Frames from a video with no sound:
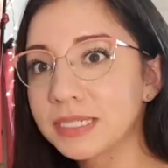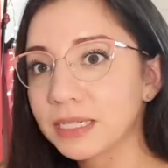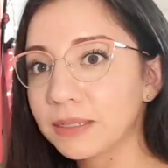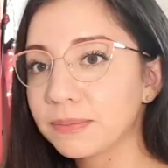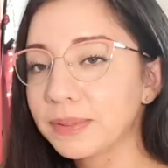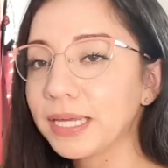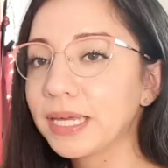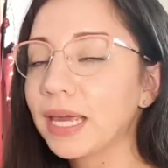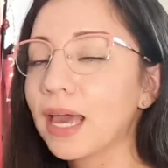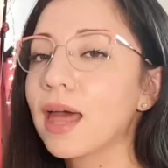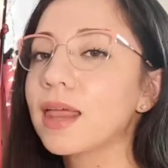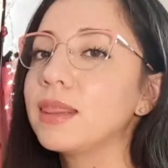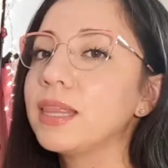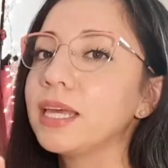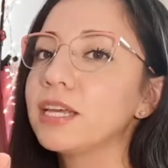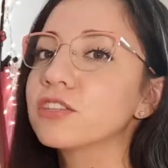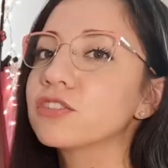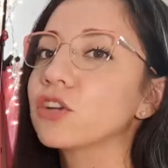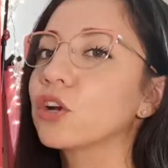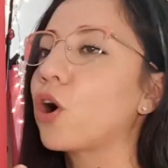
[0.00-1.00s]
D B,
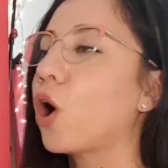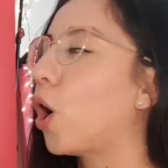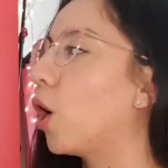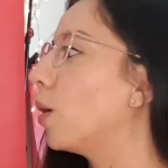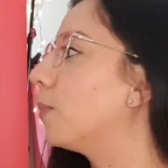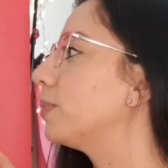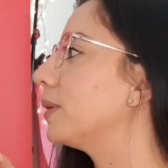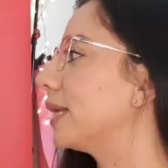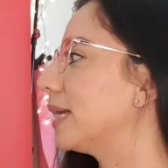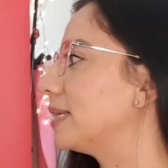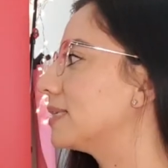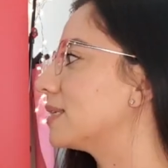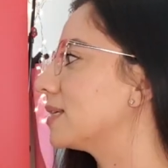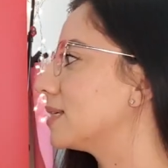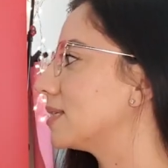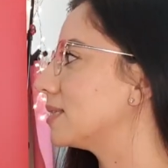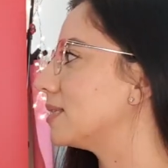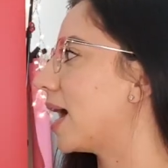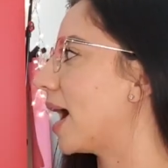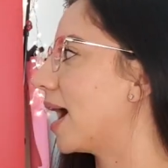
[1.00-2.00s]
these are all
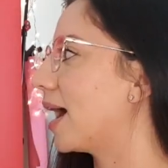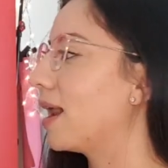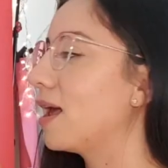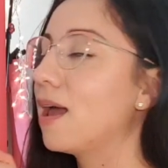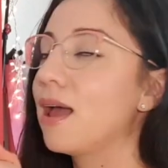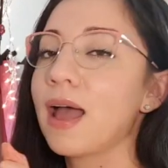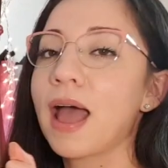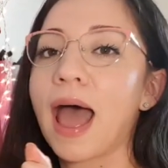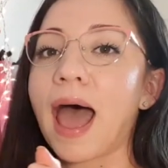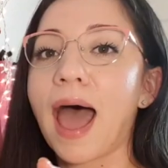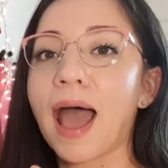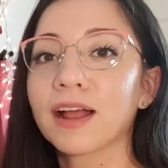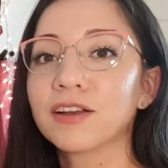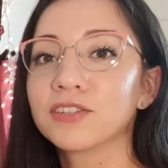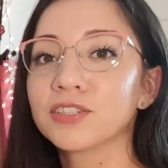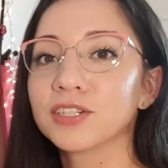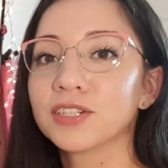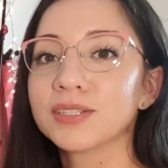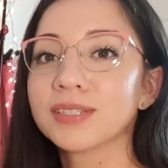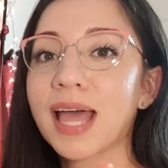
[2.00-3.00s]
places that
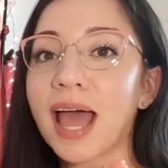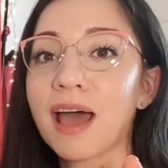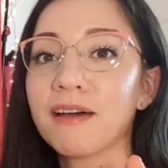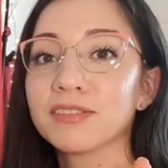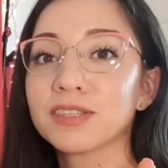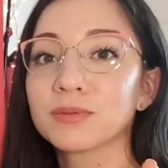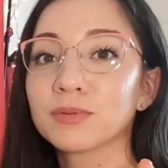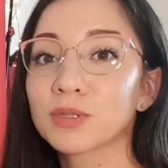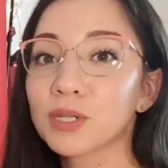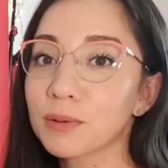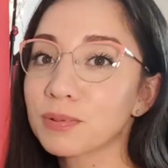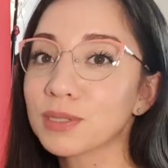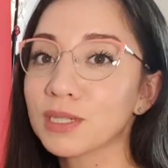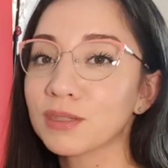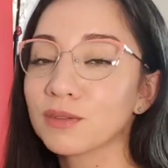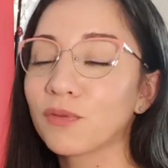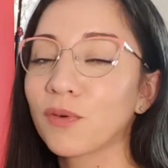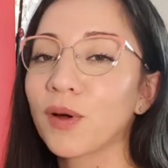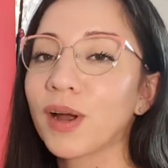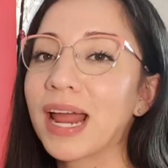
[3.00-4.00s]
actors have
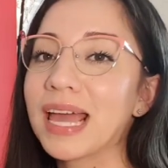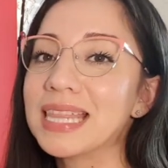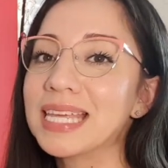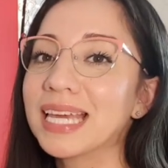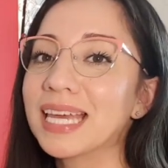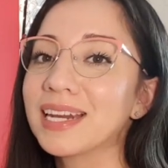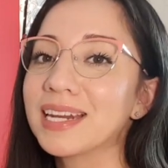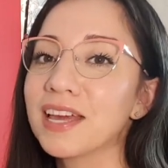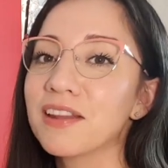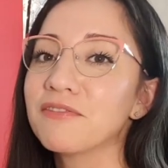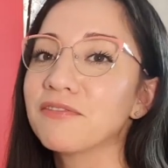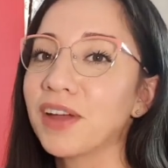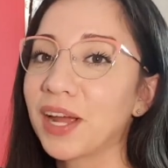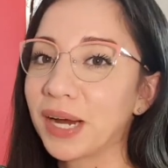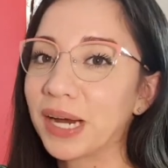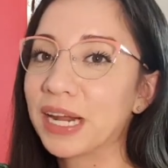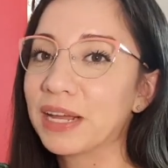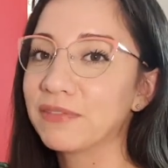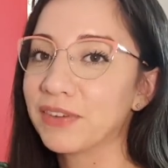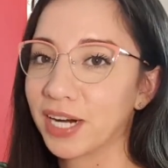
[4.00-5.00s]
subscriptions for, and they can get
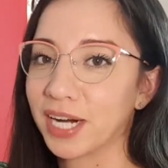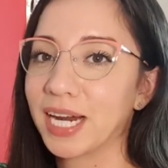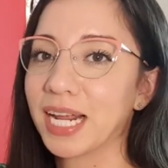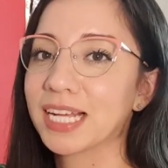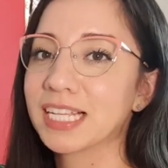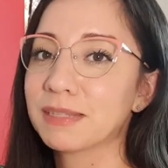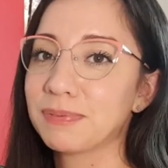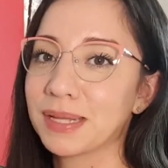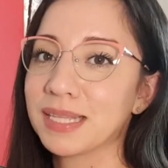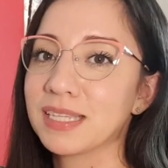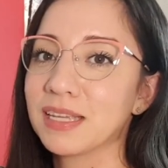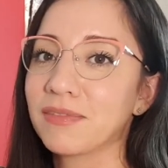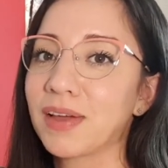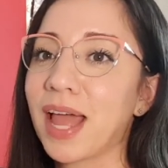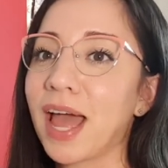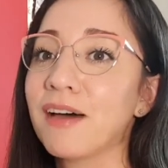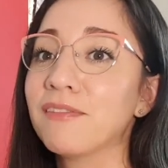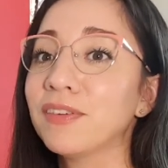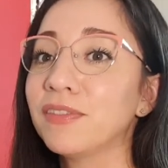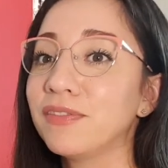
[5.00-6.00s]
very, very expensive.
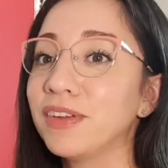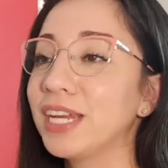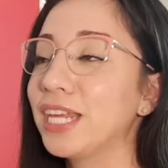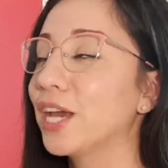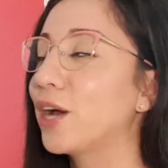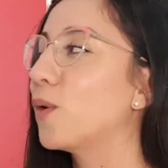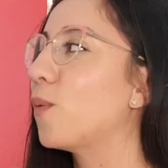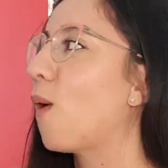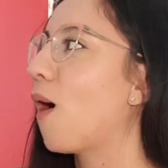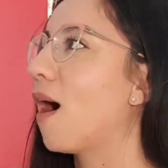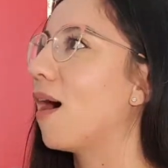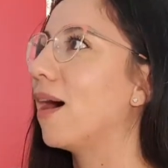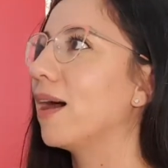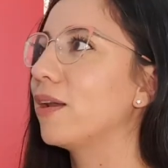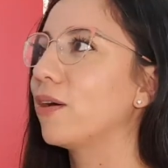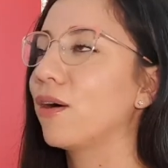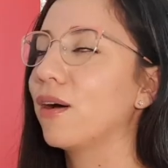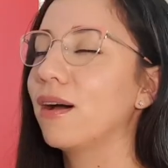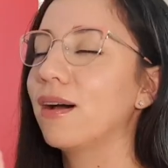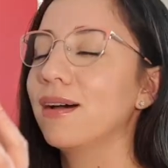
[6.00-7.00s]
I have a video
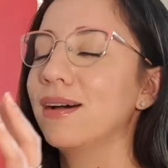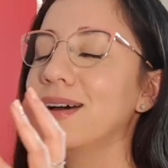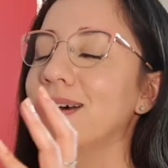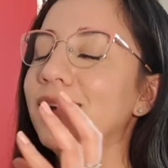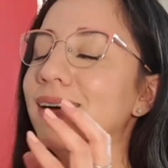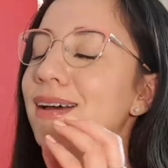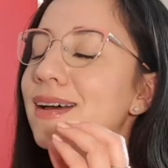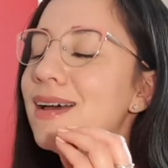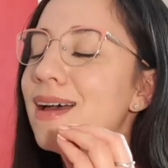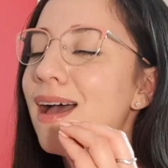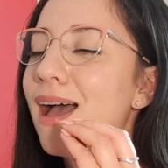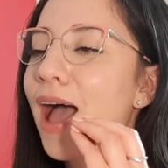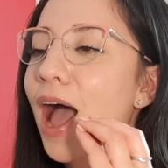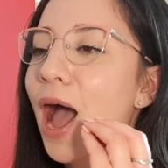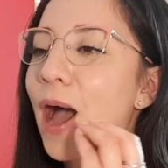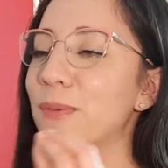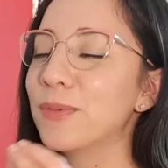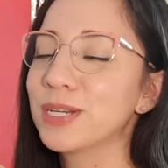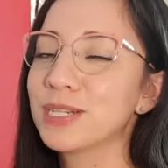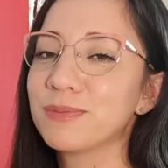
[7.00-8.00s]
on
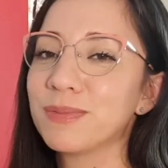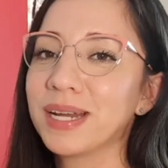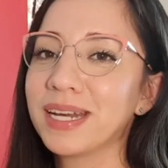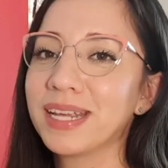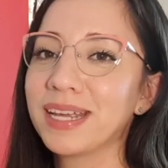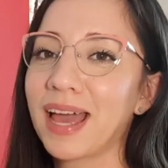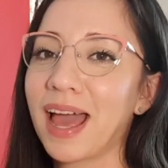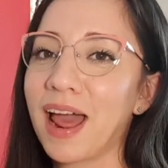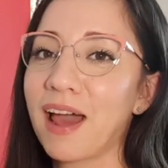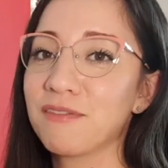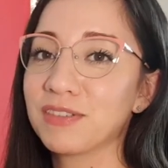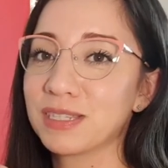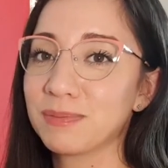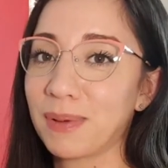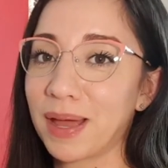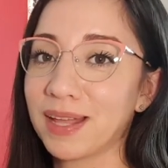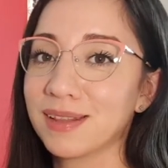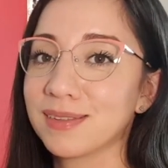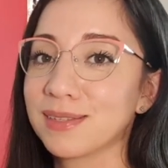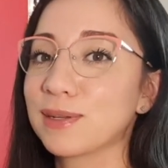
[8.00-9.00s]
how much money I have
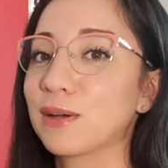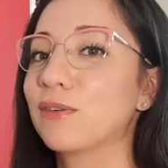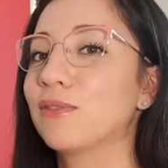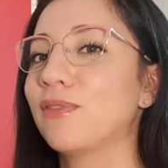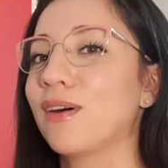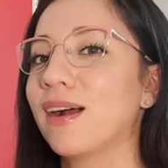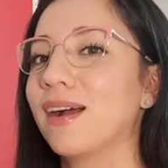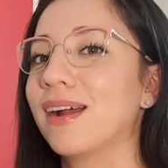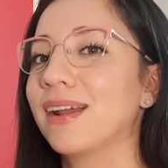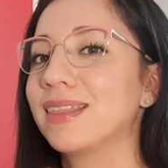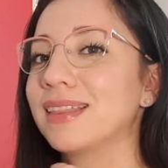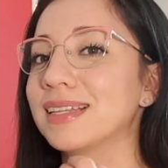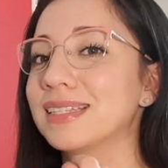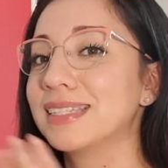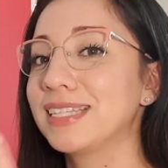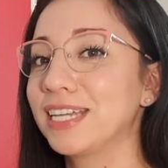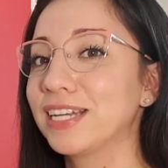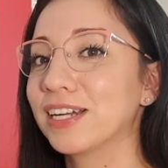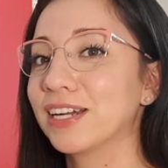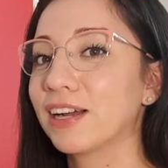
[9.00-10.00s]
spent so far
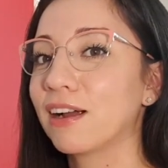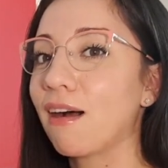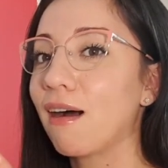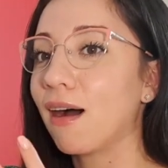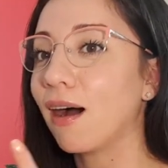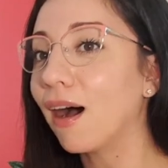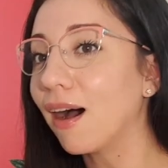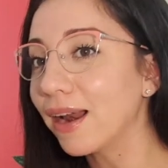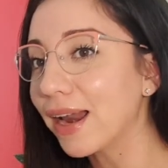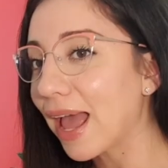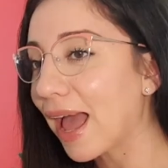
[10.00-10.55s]
this year on